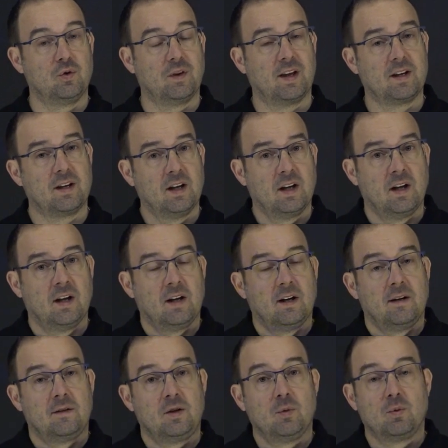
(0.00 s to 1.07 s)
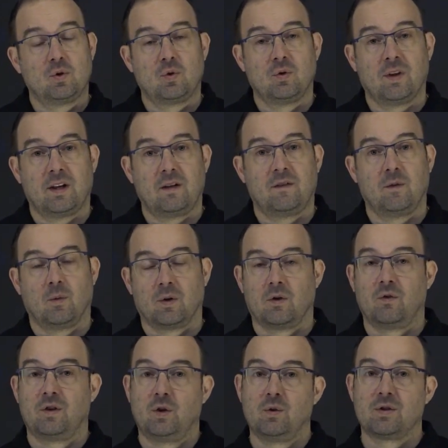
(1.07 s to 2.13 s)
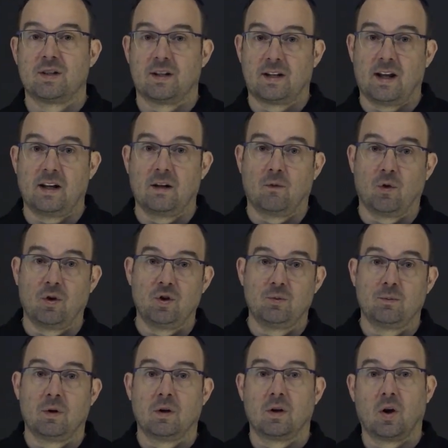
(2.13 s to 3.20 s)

do that? You would do that if you want to reduce the data volume